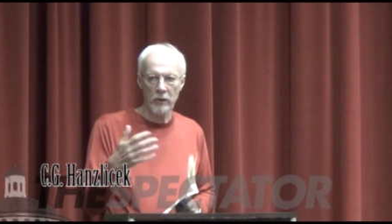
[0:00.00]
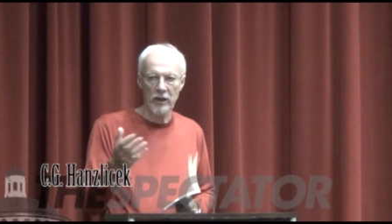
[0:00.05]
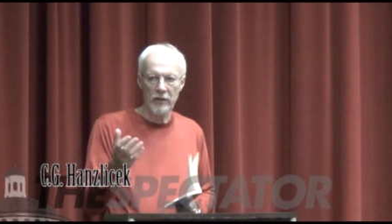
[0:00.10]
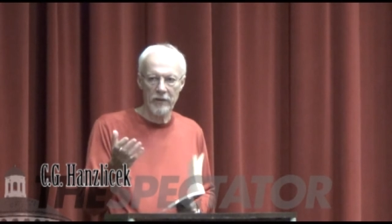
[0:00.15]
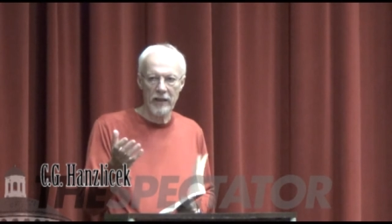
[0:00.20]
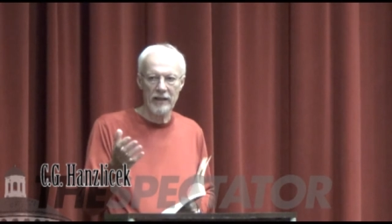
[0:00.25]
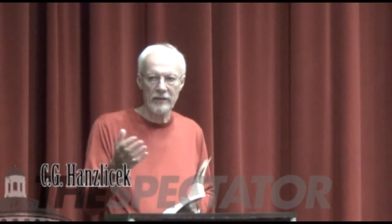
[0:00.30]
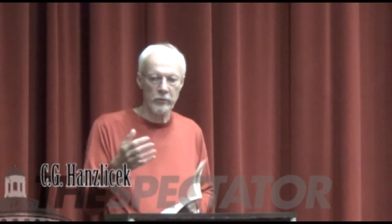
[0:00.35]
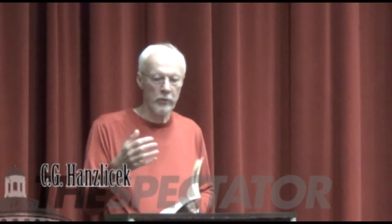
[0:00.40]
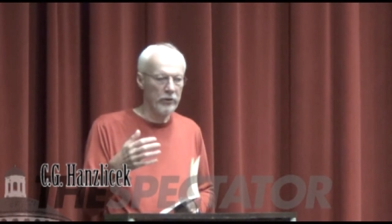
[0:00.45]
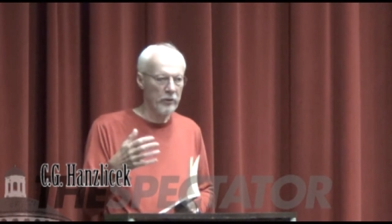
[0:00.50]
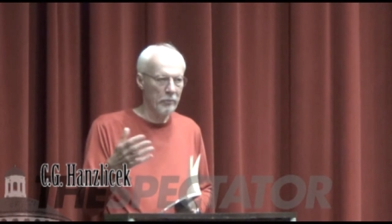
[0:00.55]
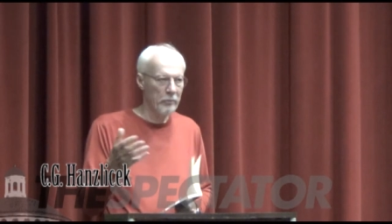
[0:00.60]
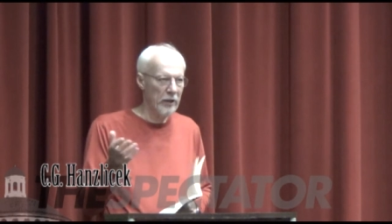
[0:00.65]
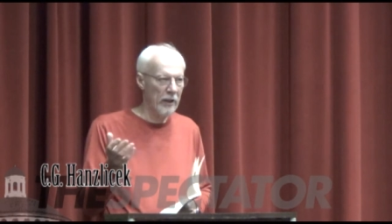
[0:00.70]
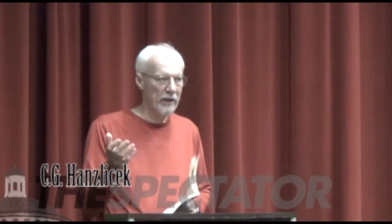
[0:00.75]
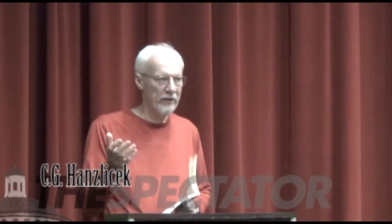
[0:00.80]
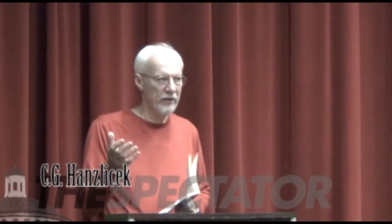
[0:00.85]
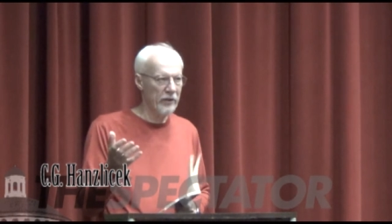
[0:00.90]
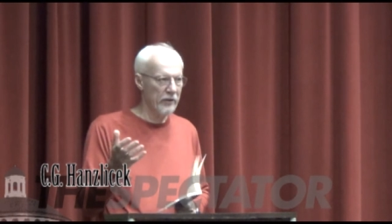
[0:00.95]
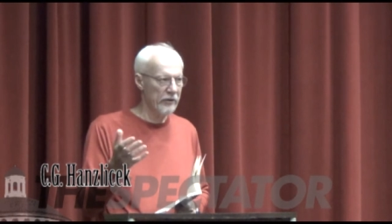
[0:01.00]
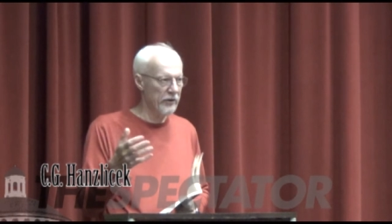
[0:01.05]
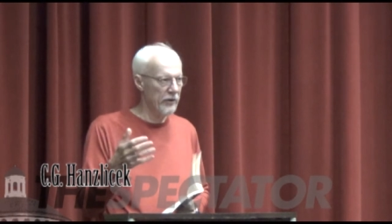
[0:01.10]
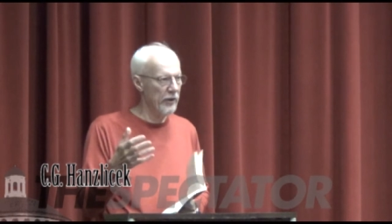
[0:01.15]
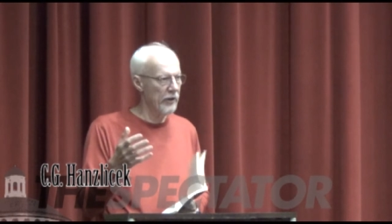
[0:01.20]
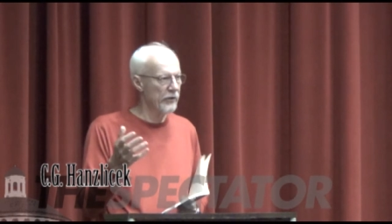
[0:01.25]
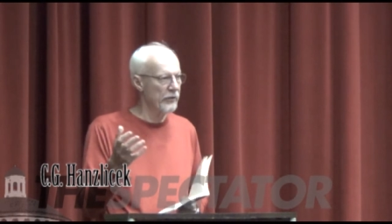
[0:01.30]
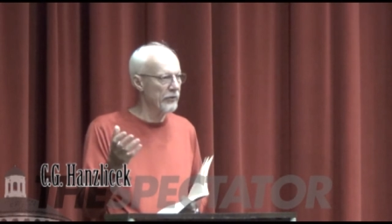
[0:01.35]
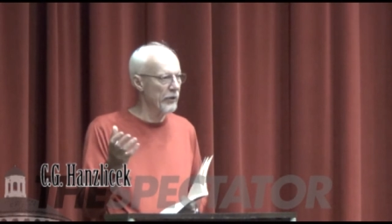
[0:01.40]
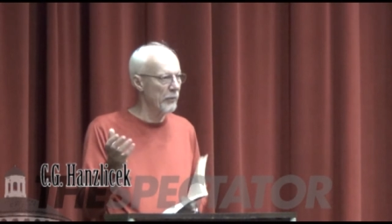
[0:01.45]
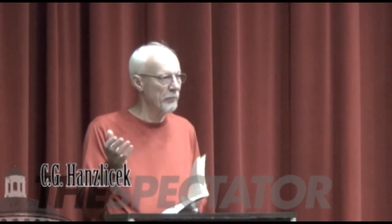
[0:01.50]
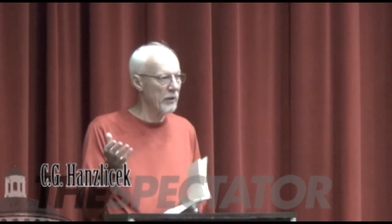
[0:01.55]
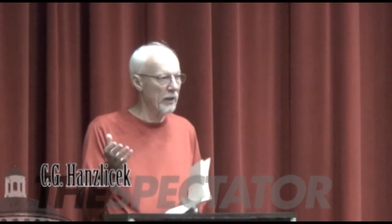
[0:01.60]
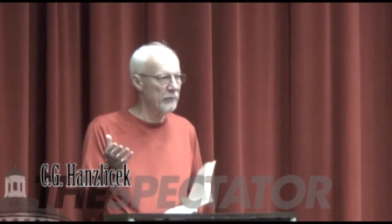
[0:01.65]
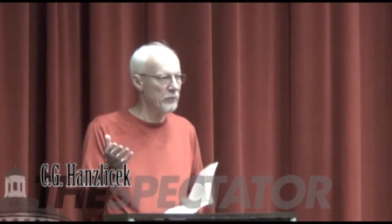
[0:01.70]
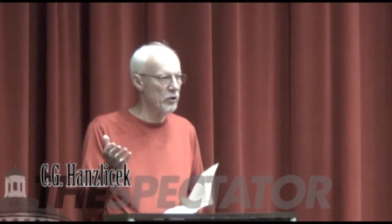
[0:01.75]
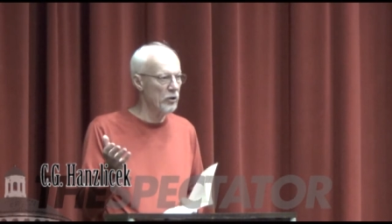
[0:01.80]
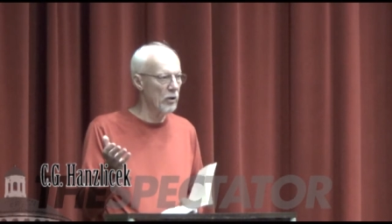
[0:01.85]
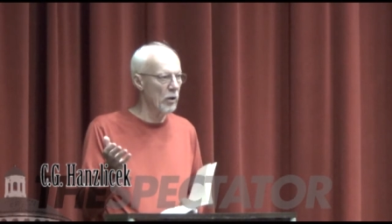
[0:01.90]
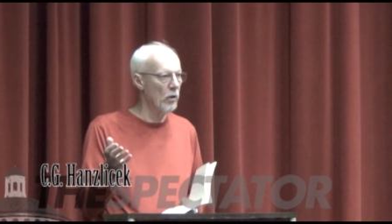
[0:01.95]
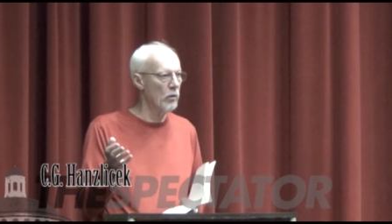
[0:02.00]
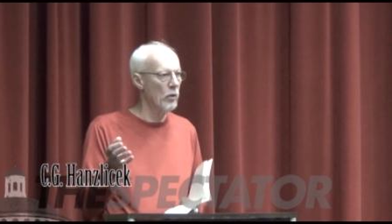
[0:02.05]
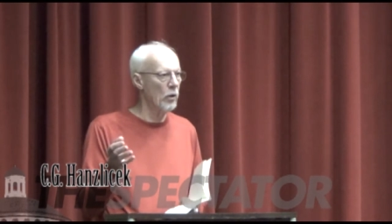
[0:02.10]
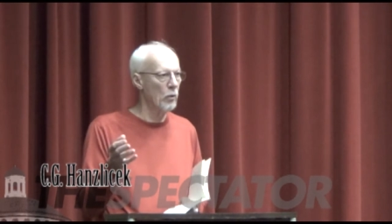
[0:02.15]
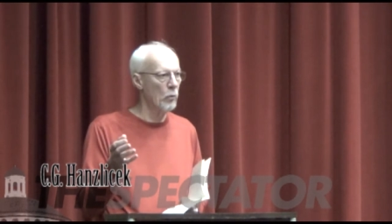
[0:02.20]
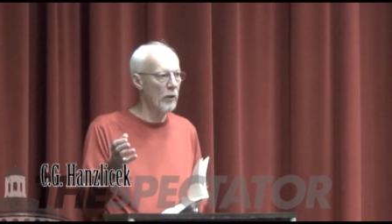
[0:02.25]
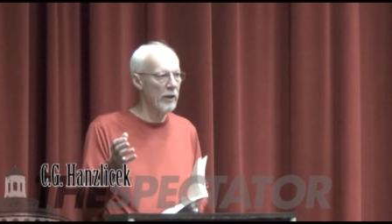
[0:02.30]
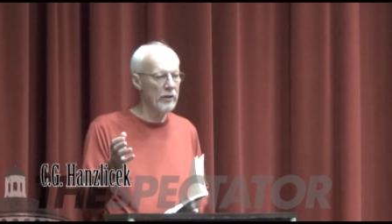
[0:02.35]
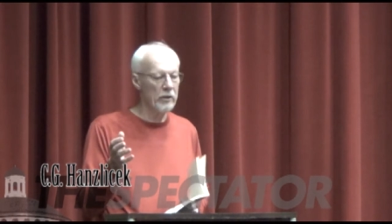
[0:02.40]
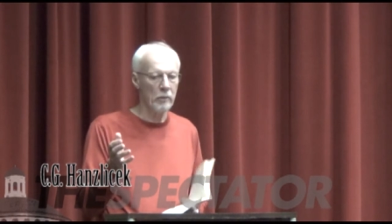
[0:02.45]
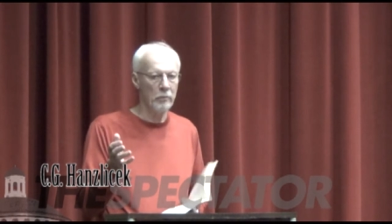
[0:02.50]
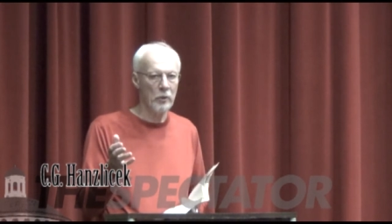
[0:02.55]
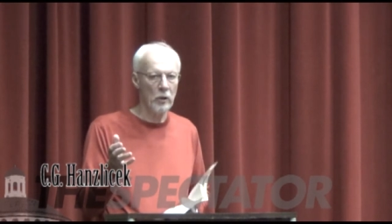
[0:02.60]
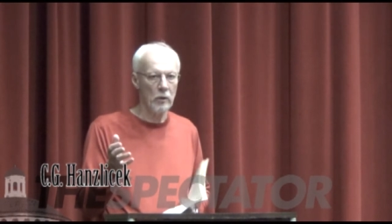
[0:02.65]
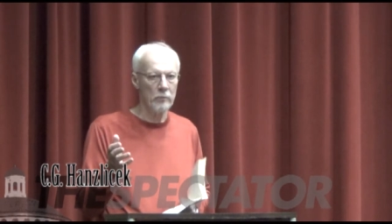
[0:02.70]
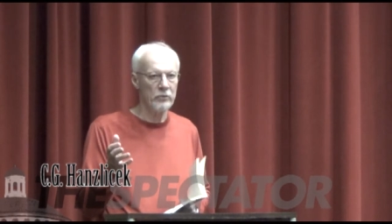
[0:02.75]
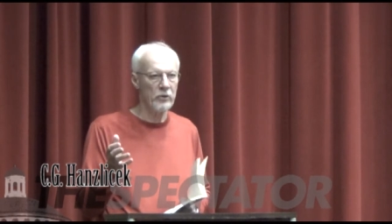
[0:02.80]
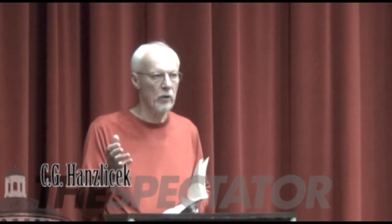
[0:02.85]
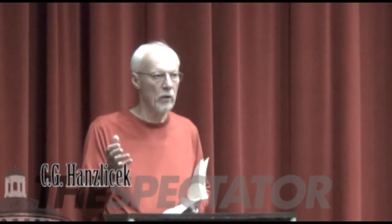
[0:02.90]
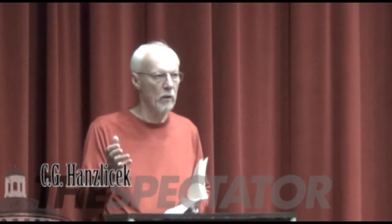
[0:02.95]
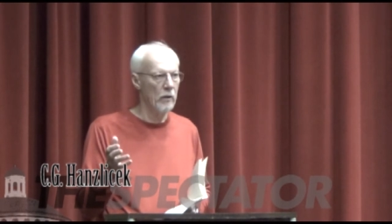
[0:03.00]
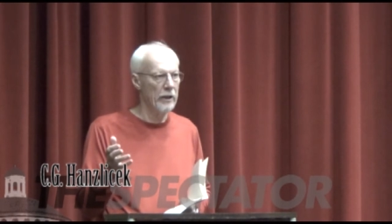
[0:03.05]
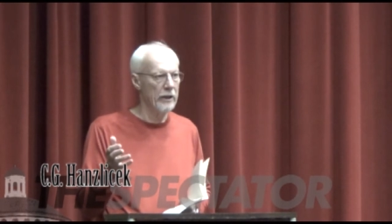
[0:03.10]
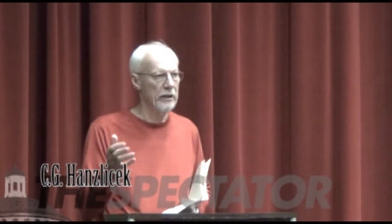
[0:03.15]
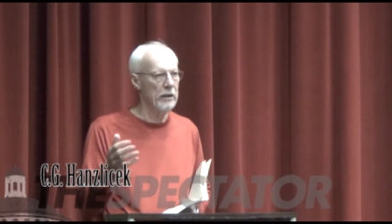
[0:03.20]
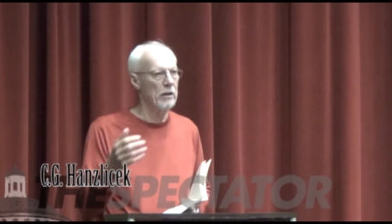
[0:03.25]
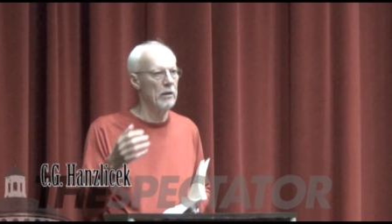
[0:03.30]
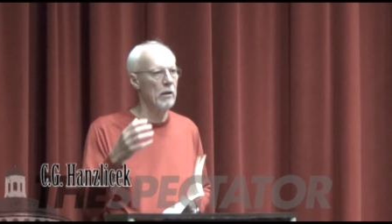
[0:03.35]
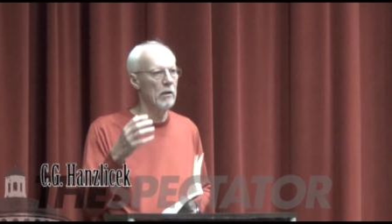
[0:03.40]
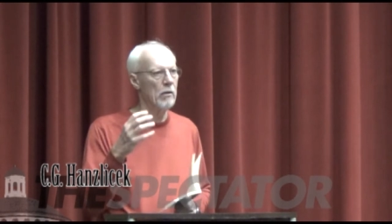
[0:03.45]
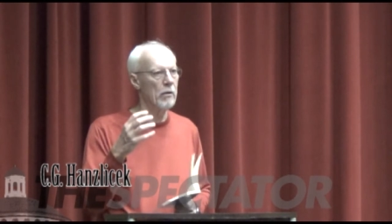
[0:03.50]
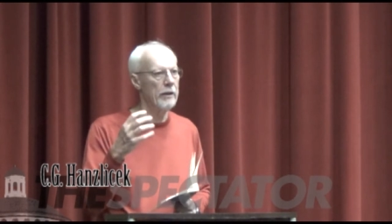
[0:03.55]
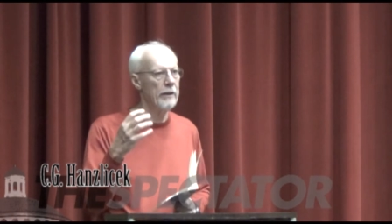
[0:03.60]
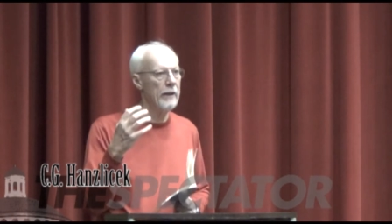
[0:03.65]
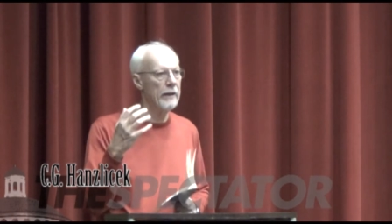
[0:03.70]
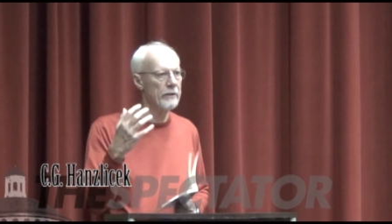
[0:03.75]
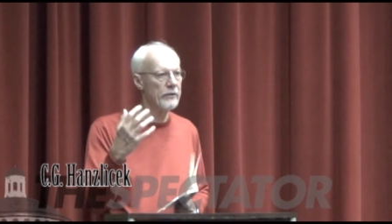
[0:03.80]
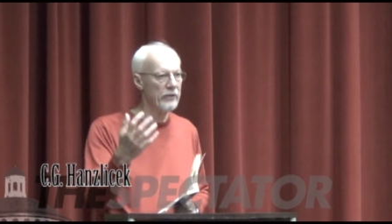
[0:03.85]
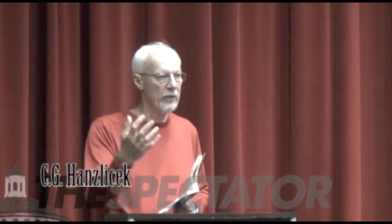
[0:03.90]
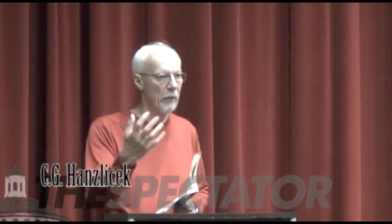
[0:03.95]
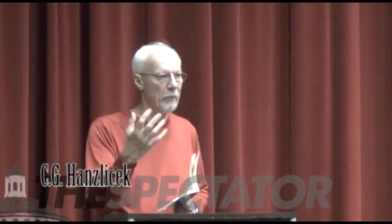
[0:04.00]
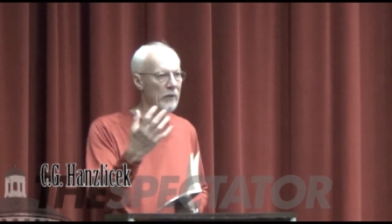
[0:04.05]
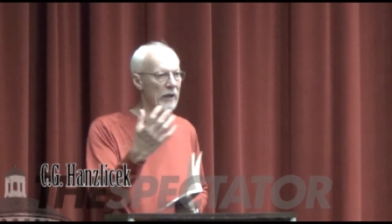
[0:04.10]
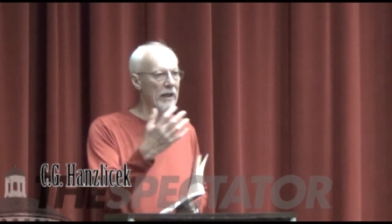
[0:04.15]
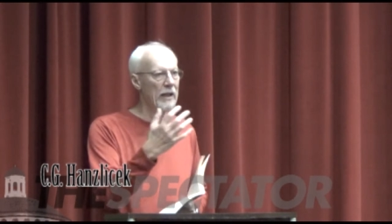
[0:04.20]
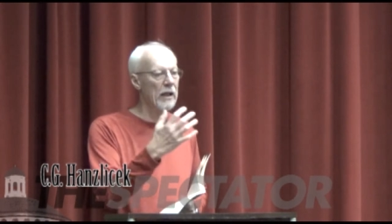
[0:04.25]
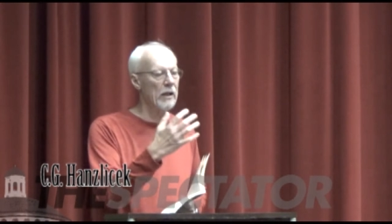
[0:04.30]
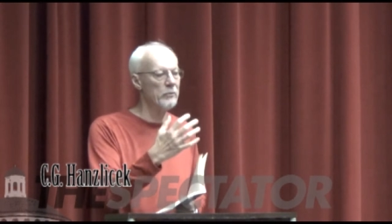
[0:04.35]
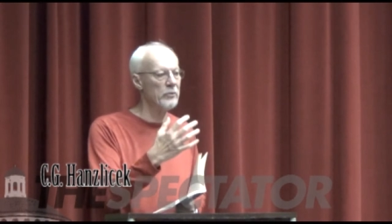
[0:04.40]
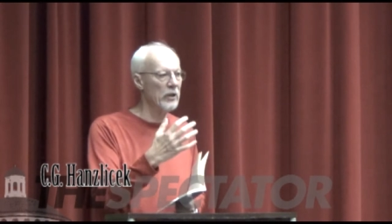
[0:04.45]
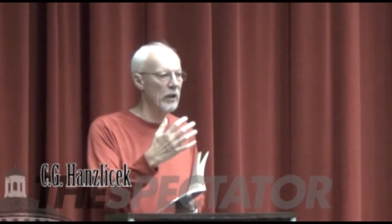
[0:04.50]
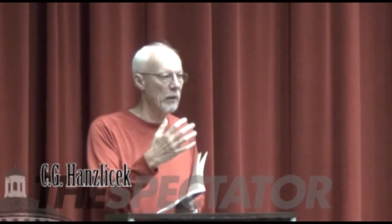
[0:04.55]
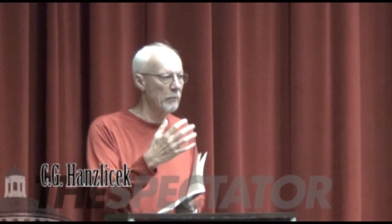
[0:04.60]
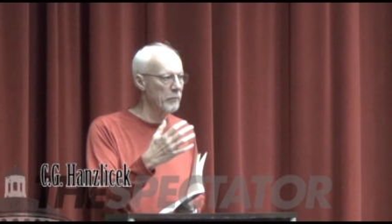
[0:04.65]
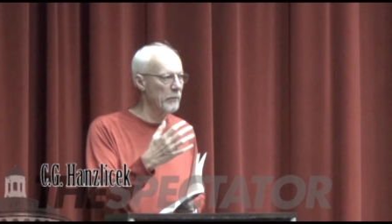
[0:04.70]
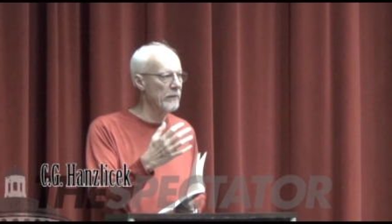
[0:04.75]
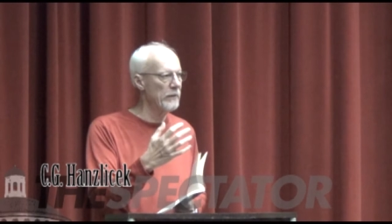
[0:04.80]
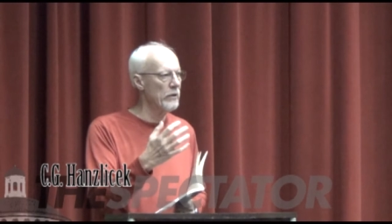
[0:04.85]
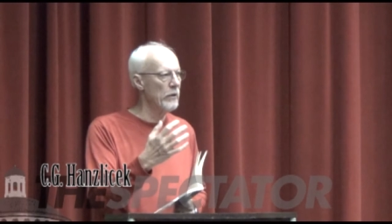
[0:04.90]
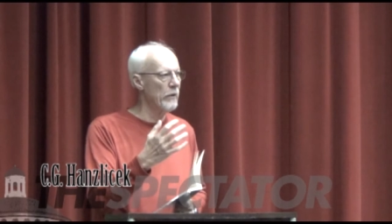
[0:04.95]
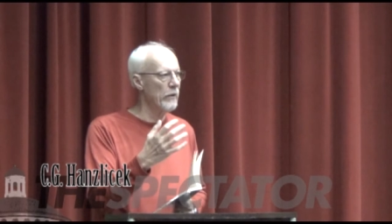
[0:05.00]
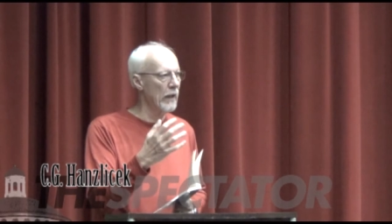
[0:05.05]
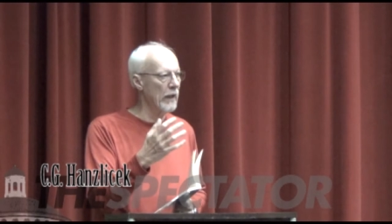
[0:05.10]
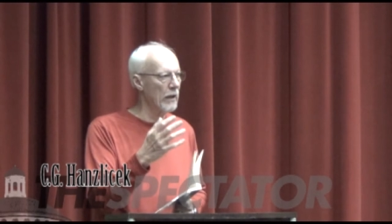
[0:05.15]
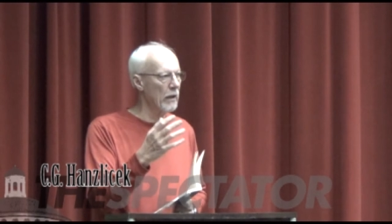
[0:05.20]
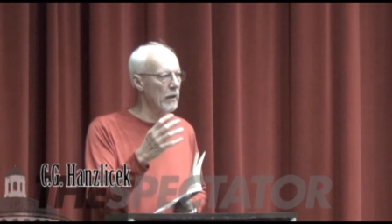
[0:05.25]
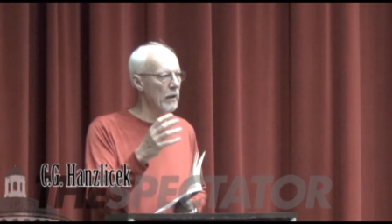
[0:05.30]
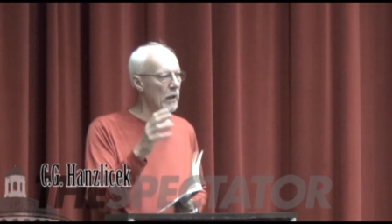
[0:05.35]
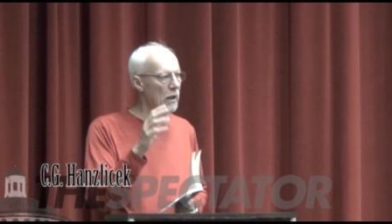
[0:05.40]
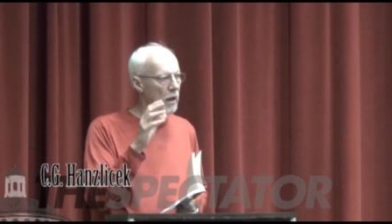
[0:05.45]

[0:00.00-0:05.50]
Well, that's what the process is. Sometimes you don't know where the poem's going, you know, and then something comes up and you think,